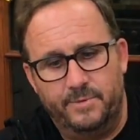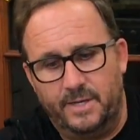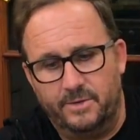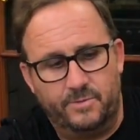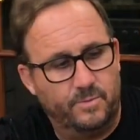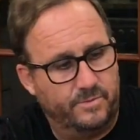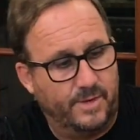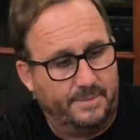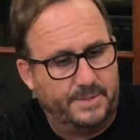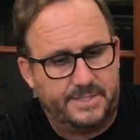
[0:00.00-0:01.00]

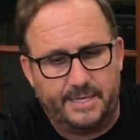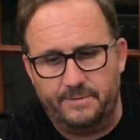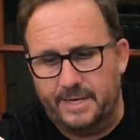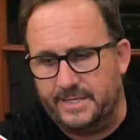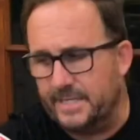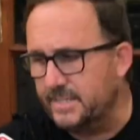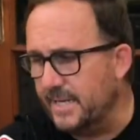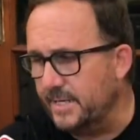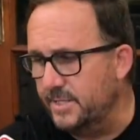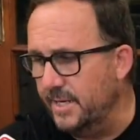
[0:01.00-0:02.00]
20%, and then it does
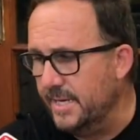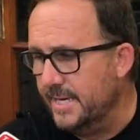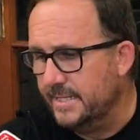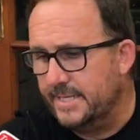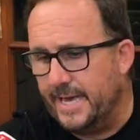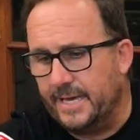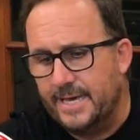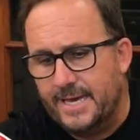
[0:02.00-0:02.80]
start to sag.